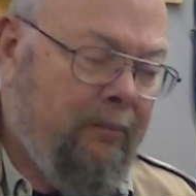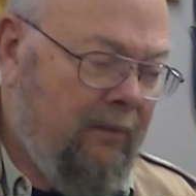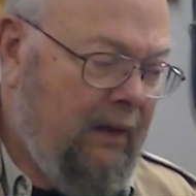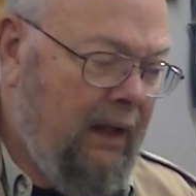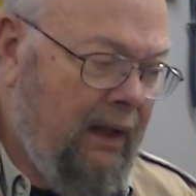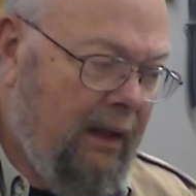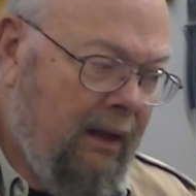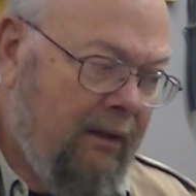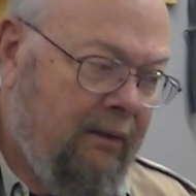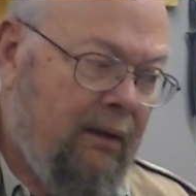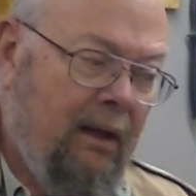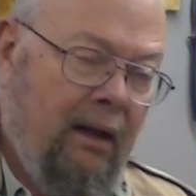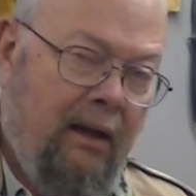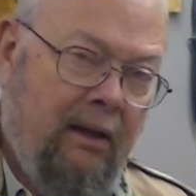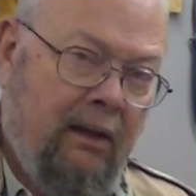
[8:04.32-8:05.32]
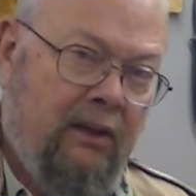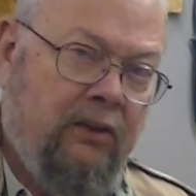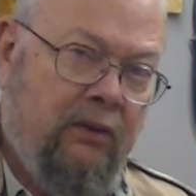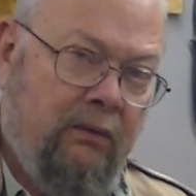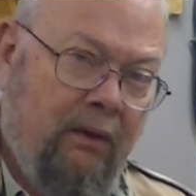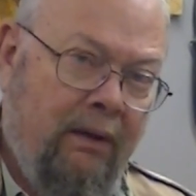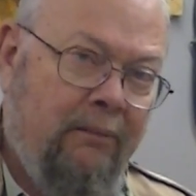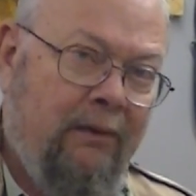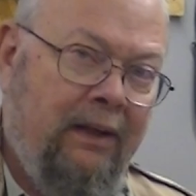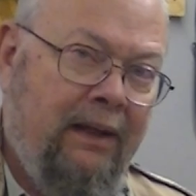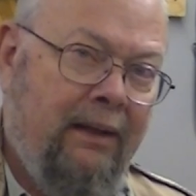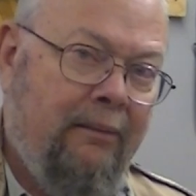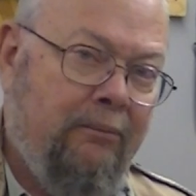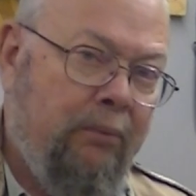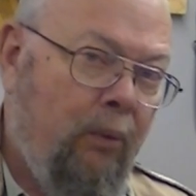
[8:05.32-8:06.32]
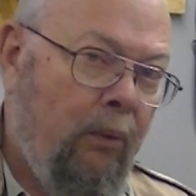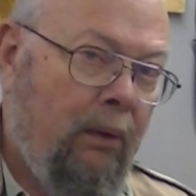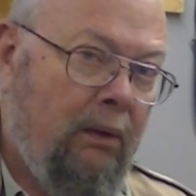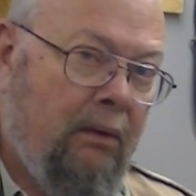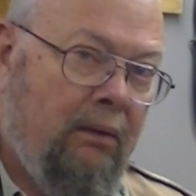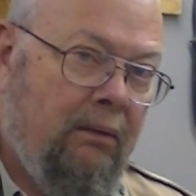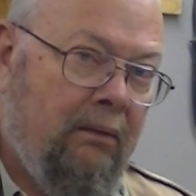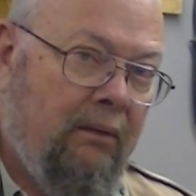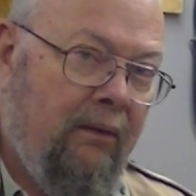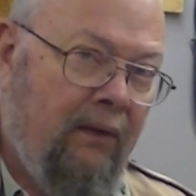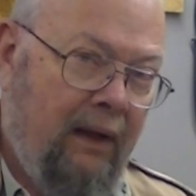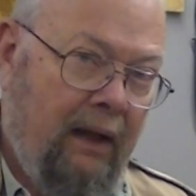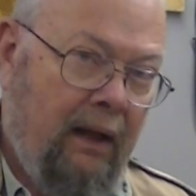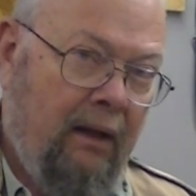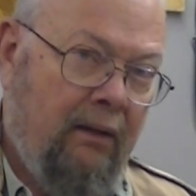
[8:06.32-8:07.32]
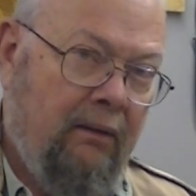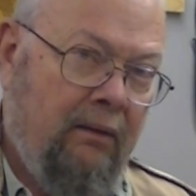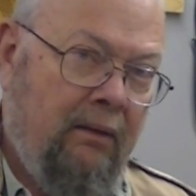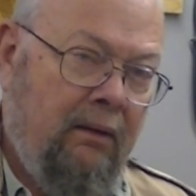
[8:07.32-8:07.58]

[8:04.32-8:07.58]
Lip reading: is an extremely important thing.